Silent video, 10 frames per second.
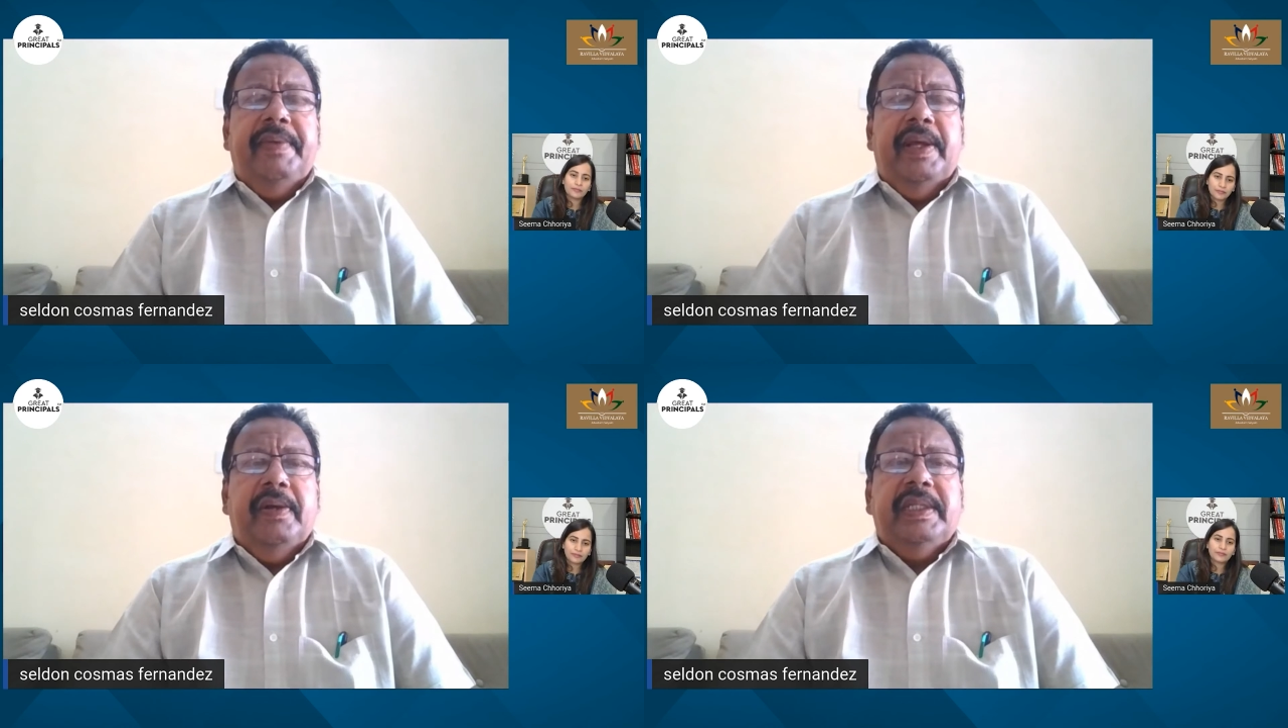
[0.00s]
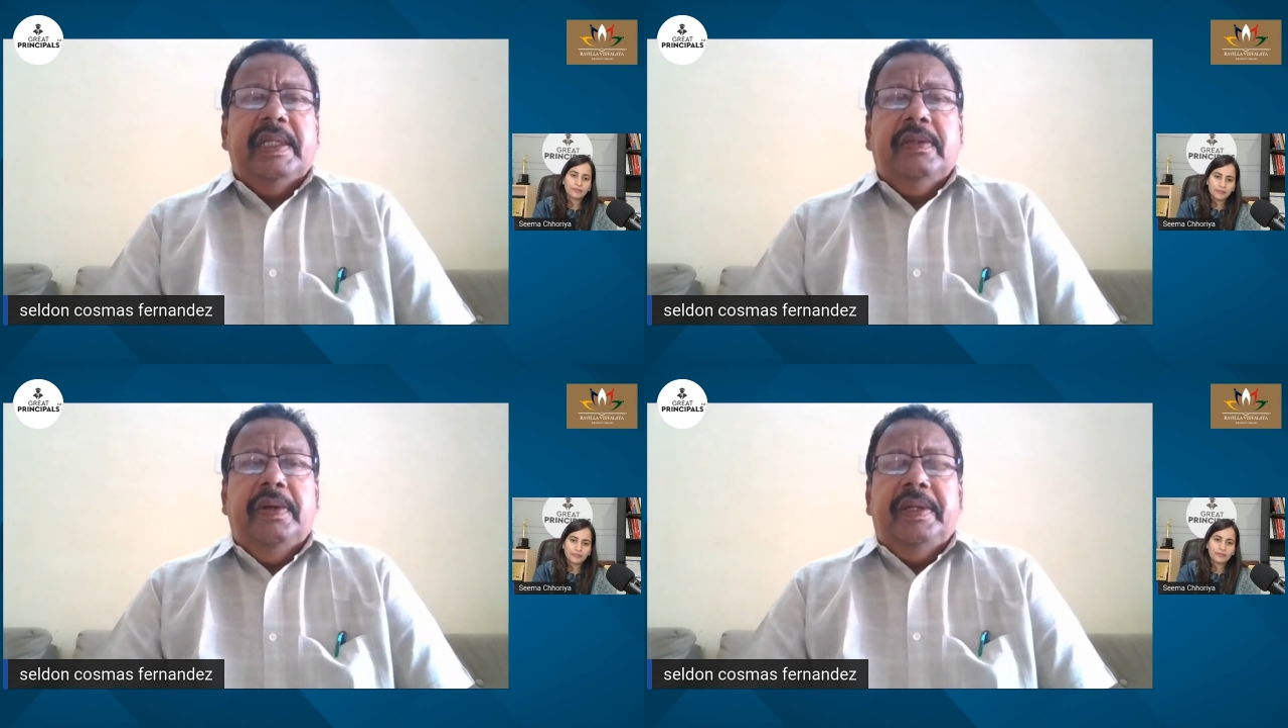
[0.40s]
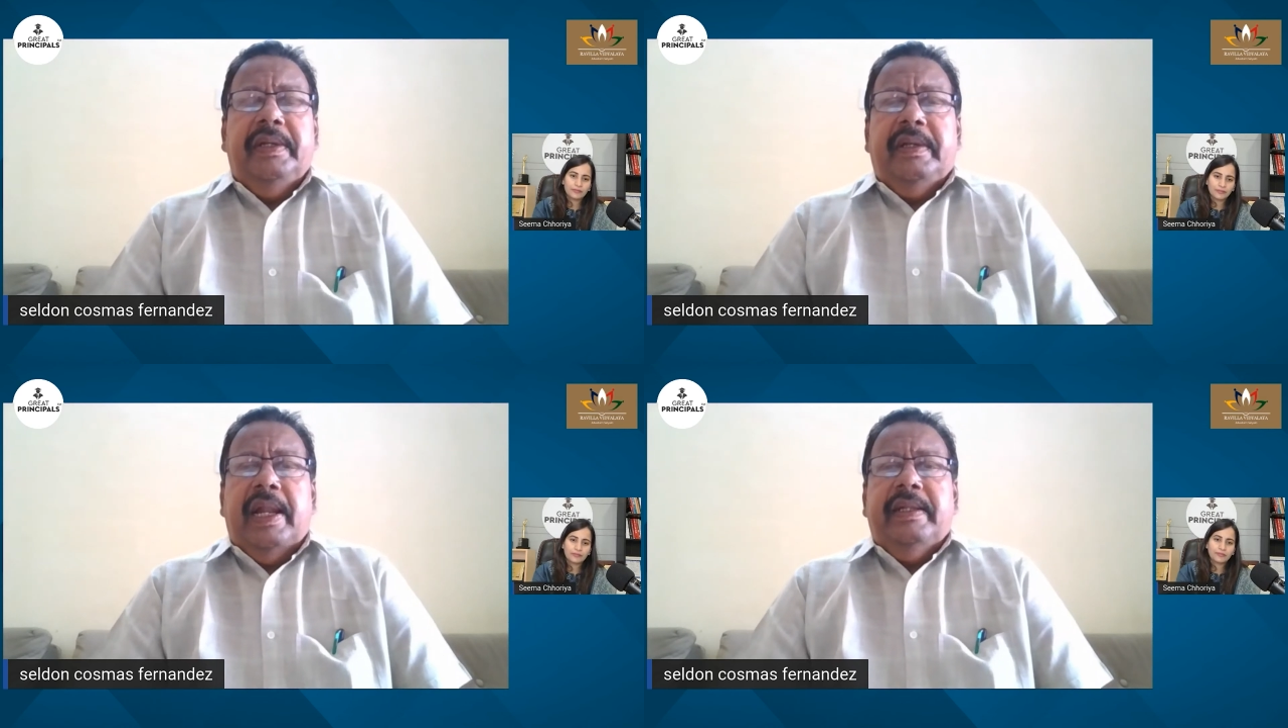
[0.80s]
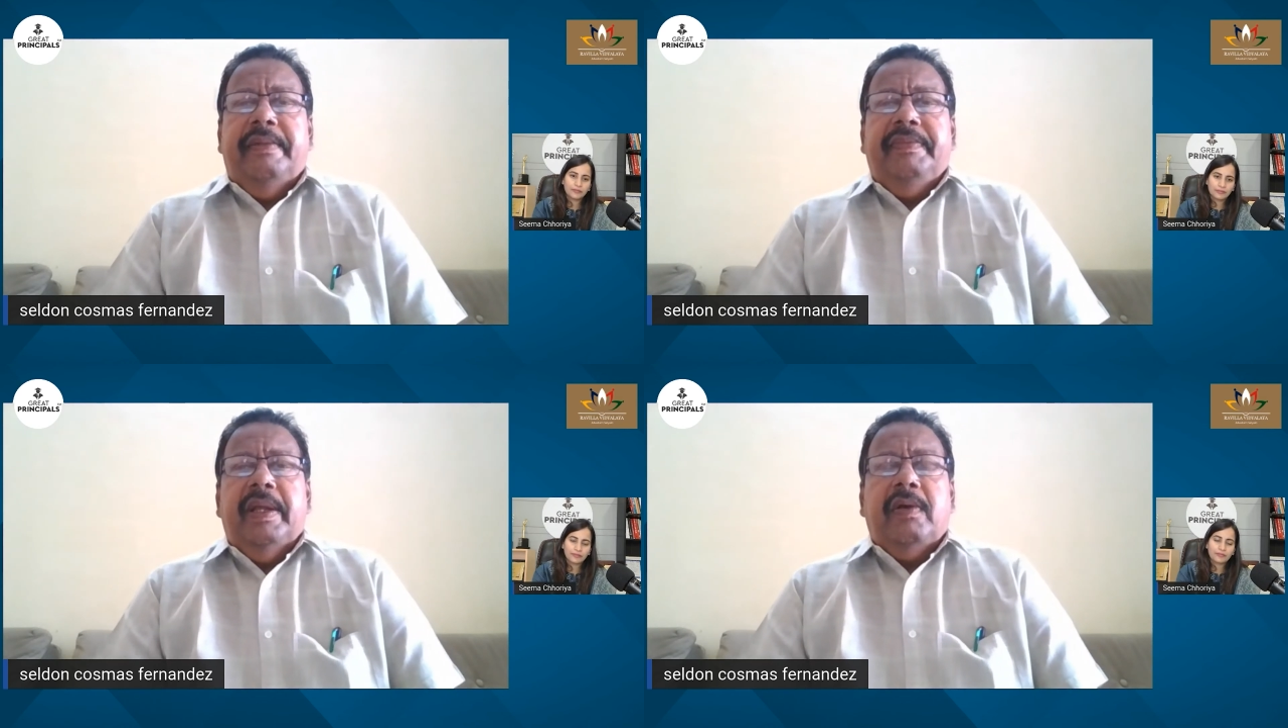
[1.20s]
We are just going to tell
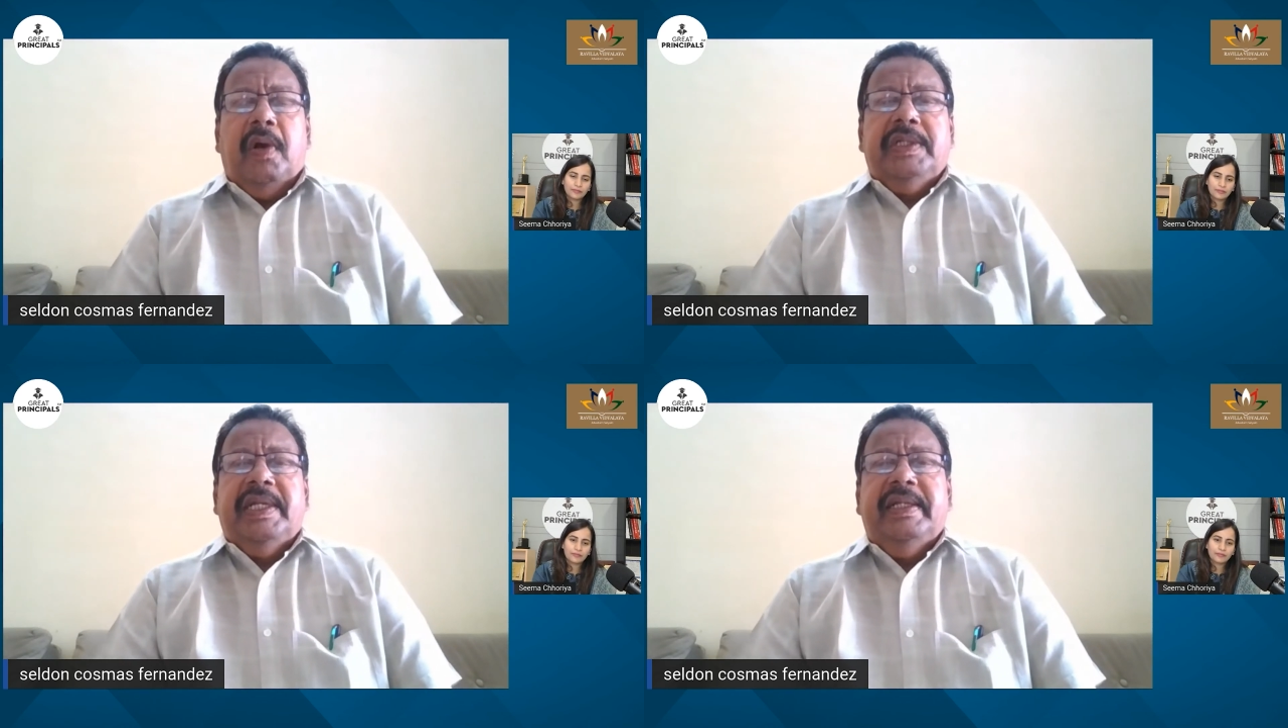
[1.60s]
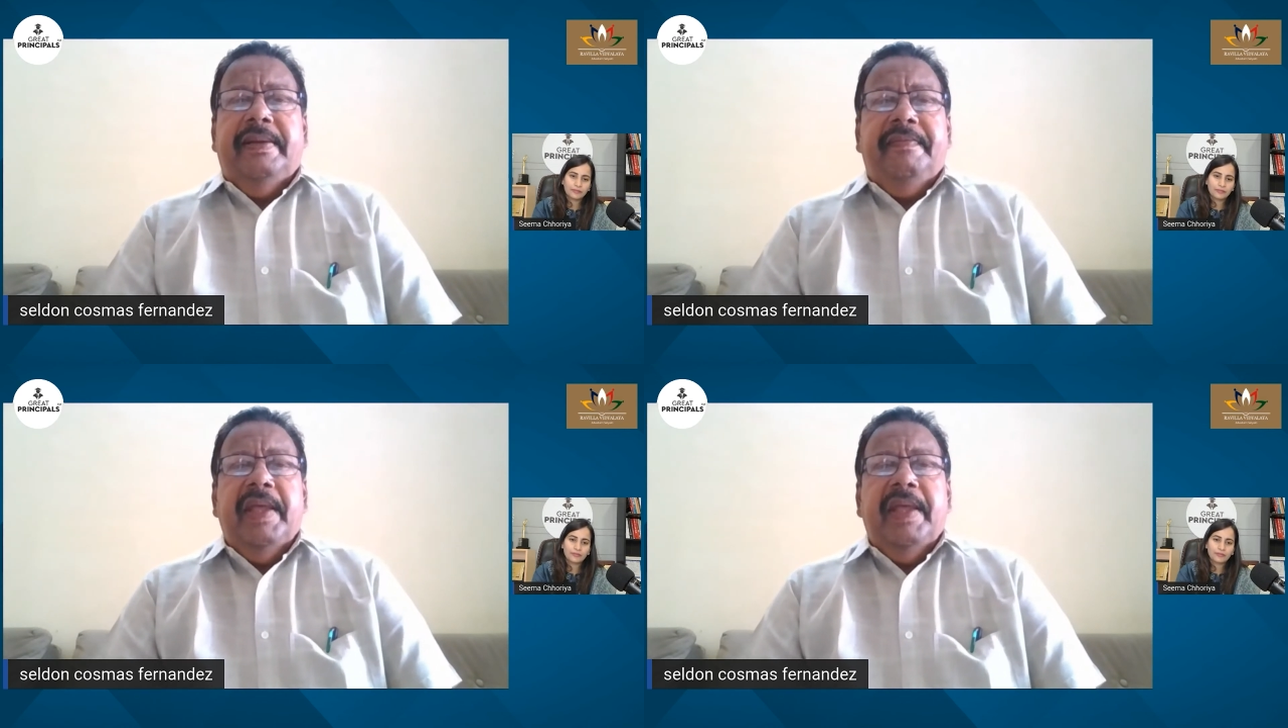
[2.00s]
them, caution them,